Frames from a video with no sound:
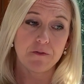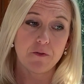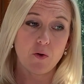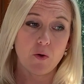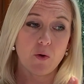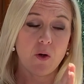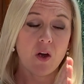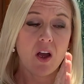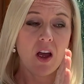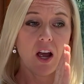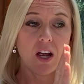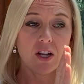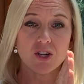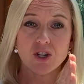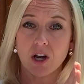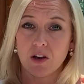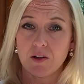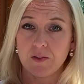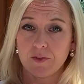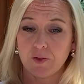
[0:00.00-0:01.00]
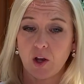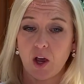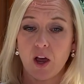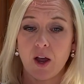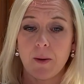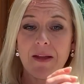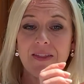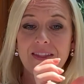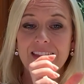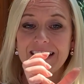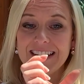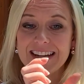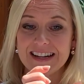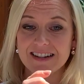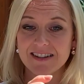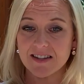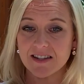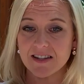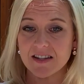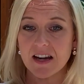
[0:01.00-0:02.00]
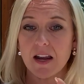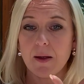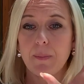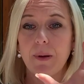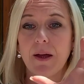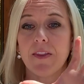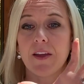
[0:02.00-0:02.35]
for a chunk of time and then needs a sleep,